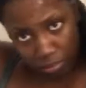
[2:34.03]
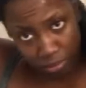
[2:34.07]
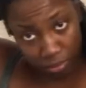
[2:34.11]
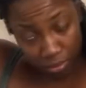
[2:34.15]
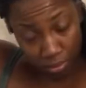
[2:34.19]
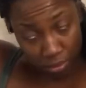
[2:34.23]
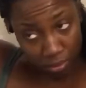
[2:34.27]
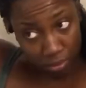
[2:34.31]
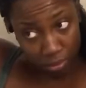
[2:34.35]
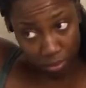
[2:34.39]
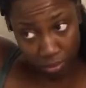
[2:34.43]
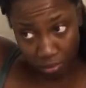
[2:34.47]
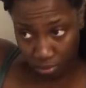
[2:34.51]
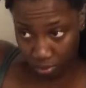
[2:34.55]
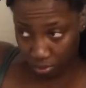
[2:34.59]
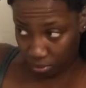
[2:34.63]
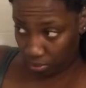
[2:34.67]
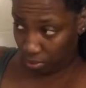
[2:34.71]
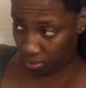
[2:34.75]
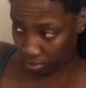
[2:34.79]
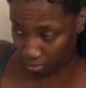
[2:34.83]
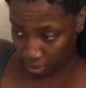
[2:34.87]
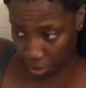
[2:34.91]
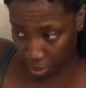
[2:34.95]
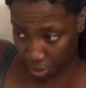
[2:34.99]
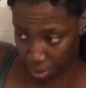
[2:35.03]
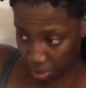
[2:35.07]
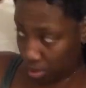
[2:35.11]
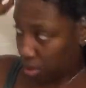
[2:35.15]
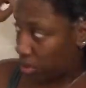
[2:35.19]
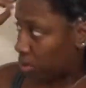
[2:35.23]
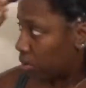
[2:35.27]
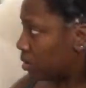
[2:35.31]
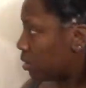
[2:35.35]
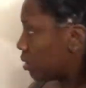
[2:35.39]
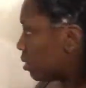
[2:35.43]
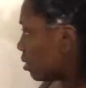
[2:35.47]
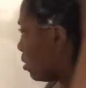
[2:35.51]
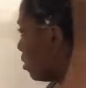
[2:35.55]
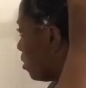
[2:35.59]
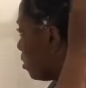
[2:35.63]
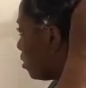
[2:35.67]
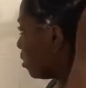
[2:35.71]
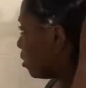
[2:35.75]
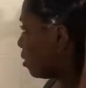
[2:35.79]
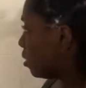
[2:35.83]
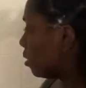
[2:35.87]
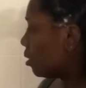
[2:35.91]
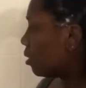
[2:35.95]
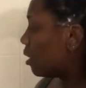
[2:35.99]
certain things will allow me to
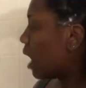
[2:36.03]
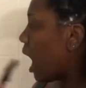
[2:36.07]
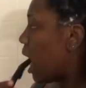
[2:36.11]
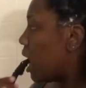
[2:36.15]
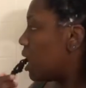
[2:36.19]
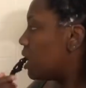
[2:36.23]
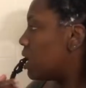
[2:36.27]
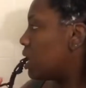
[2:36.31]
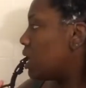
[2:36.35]
detangle